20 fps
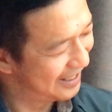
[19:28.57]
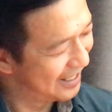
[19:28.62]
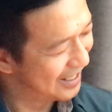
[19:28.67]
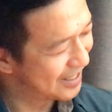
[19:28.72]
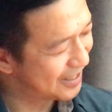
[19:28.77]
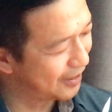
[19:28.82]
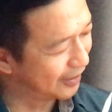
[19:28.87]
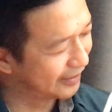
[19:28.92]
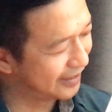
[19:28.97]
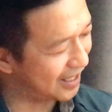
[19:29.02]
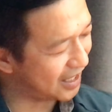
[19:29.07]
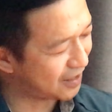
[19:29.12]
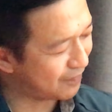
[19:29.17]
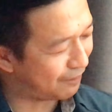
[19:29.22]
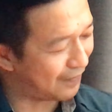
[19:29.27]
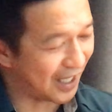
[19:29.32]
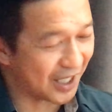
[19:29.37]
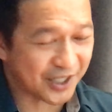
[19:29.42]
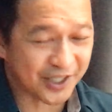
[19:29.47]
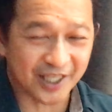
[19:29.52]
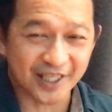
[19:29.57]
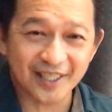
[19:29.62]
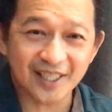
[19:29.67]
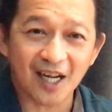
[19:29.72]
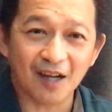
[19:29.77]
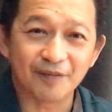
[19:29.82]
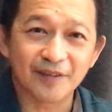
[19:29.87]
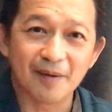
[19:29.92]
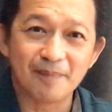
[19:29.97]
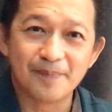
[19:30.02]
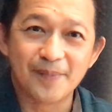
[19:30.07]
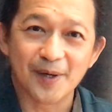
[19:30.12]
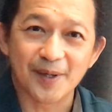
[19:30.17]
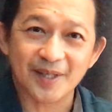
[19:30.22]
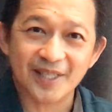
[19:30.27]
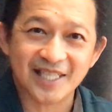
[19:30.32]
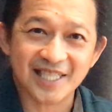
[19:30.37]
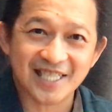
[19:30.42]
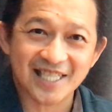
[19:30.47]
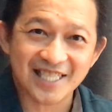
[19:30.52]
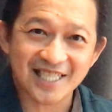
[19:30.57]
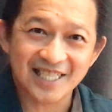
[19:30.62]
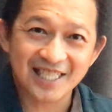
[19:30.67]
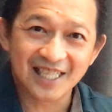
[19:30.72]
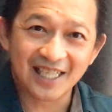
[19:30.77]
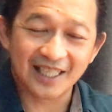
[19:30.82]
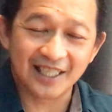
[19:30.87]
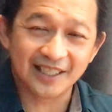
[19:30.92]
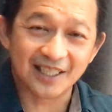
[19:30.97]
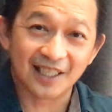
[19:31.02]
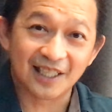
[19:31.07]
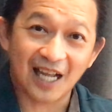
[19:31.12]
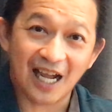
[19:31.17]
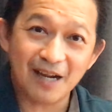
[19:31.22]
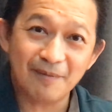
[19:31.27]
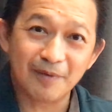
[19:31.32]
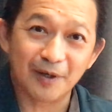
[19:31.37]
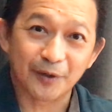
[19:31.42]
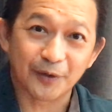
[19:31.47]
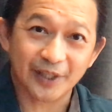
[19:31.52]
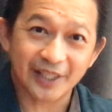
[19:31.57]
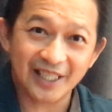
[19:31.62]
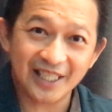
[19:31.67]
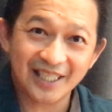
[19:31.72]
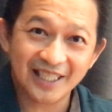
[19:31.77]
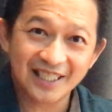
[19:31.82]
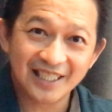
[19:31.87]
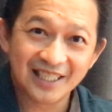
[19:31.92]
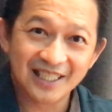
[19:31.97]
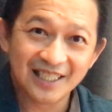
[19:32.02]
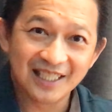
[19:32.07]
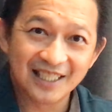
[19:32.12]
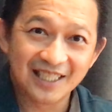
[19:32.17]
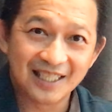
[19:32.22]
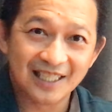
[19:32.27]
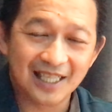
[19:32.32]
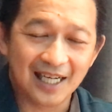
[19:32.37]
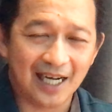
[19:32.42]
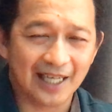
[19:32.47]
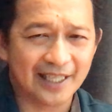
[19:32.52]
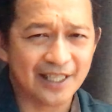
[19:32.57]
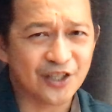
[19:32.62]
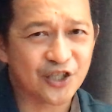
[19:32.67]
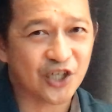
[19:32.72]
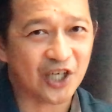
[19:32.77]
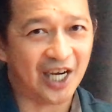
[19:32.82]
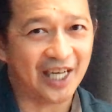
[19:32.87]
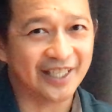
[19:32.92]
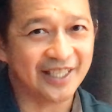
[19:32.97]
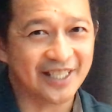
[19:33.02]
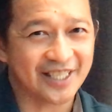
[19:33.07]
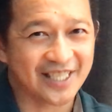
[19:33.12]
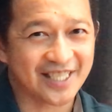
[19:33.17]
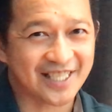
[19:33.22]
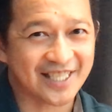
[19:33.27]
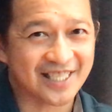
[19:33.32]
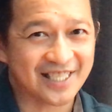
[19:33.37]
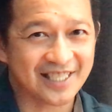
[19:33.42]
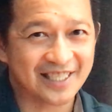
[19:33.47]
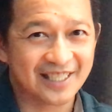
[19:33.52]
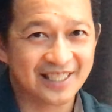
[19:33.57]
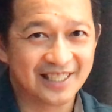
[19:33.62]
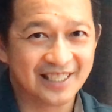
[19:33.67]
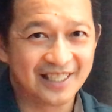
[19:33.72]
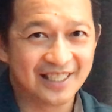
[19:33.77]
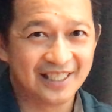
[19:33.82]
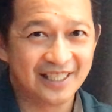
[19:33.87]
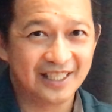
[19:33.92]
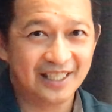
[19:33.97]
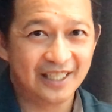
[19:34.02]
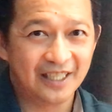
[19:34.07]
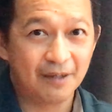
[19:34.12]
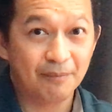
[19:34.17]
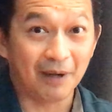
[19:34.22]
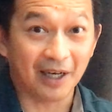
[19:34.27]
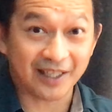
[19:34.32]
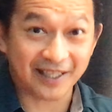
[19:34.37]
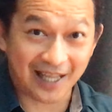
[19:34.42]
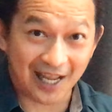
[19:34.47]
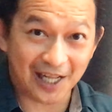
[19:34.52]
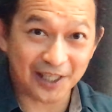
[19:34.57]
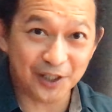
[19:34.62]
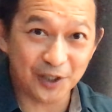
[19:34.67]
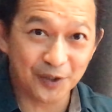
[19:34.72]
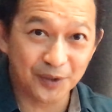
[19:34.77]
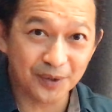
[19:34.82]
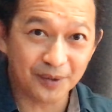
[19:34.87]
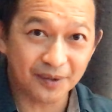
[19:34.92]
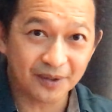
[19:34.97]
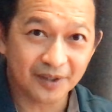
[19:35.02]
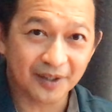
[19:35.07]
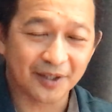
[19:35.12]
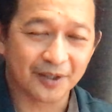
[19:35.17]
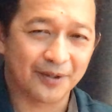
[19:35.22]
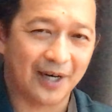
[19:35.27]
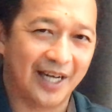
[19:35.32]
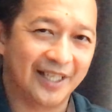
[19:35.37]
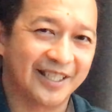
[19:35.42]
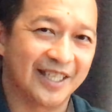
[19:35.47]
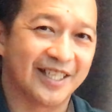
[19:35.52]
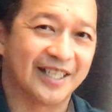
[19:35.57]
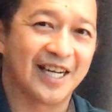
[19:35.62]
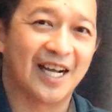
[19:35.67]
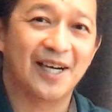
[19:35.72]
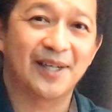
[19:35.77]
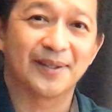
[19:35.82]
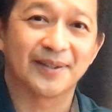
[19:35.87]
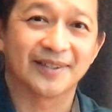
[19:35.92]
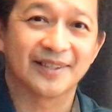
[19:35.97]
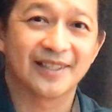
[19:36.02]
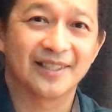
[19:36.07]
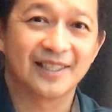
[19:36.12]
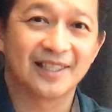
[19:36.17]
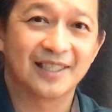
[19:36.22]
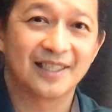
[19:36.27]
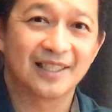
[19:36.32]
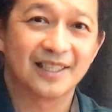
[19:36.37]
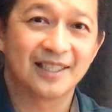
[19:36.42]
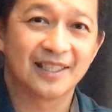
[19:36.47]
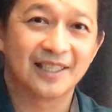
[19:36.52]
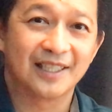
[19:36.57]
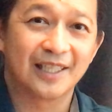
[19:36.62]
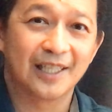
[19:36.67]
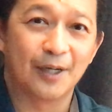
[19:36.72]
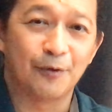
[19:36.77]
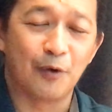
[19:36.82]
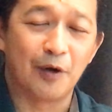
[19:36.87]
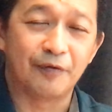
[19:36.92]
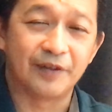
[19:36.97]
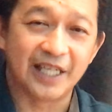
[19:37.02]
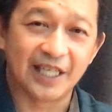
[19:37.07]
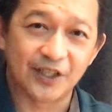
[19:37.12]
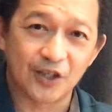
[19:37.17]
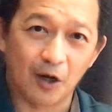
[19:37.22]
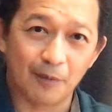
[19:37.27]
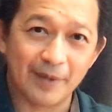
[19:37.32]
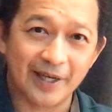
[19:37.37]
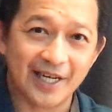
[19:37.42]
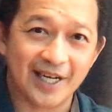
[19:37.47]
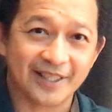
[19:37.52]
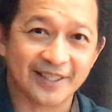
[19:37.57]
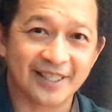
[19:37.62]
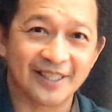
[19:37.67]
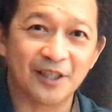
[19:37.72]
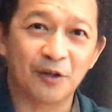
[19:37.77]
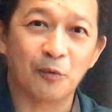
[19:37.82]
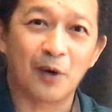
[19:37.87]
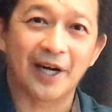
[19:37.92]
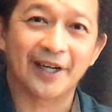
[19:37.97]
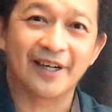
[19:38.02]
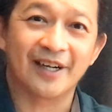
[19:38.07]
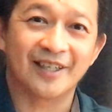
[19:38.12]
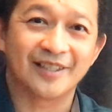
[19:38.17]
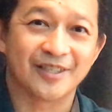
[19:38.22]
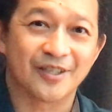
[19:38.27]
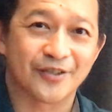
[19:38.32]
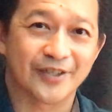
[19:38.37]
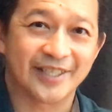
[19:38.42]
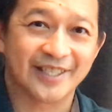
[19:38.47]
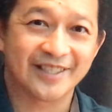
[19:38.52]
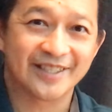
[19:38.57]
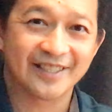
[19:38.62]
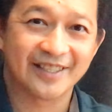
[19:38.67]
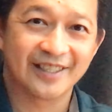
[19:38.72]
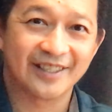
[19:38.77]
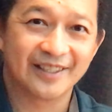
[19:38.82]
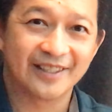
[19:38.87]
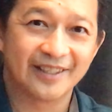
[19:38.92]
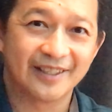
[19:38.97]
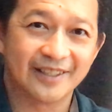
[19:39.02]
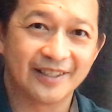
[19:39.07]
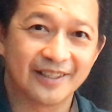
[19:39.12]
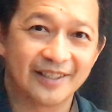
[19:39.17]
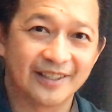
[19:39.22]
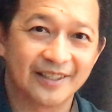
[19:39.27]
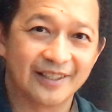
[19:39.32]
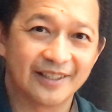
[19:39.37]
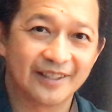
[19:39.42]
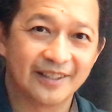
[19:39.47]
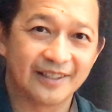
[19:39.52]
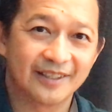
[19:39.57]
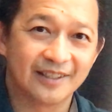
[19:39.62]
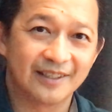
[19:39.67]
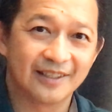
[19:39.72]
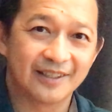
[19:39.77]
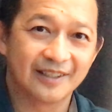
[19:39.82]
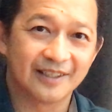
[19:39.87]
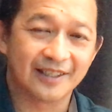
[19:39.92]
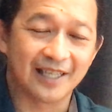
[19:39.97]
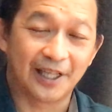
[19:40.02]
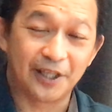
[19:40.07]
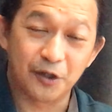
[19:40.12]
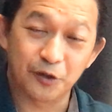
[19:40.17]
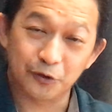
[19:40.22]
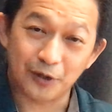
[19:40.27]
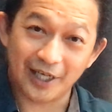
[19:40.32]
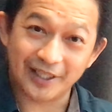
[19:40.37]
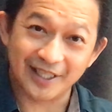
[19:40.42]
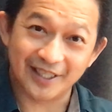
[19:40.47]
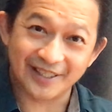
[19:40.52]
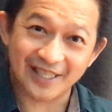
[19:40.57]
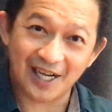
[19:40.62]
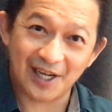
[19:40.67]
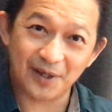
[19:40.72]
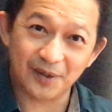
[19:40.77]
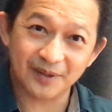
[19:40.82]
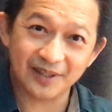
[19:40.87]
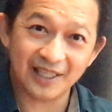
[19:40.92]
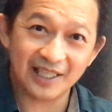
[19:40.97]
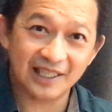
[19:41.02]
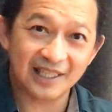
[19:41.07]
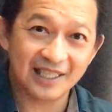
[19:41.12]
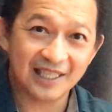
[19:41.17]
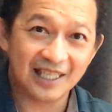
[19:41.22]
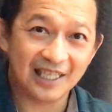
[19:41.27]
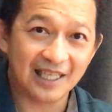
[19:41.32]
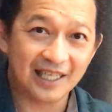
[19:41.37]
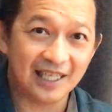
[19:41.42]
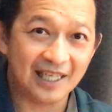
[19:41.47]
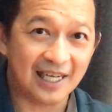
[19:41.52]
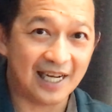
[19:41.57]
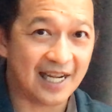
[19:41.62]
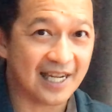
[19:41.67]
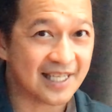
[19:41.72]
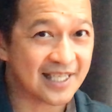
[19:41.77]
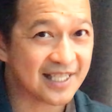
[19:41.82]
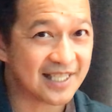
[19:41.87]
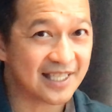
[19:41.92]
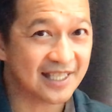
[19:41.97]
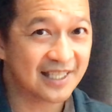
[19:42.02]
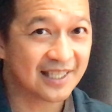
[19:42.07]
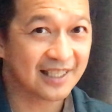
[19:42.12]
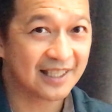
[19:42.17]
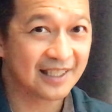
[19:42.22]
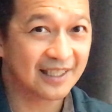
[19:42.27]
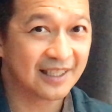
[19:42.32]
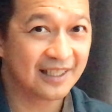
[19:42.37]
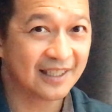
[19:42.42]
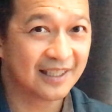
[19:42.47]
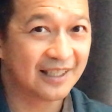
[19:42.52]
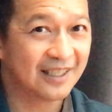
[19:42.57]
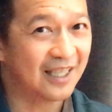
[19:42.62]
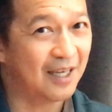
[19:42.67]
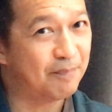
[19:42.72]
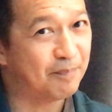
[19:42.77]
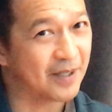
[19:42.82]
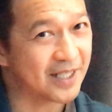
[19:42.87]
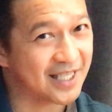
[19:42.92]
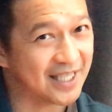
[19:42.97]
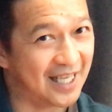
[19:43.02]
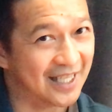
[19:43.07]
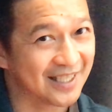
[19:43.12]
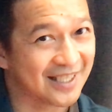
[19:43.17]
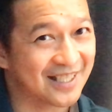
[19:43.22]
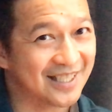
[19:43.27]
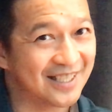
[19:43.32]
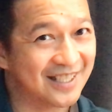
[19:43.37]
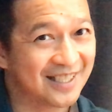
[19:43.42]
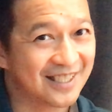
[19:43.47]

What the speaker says: So this fraction of the books in a library are in Chinese. But can you write it down with denominator 100? Can you write it down as a percent?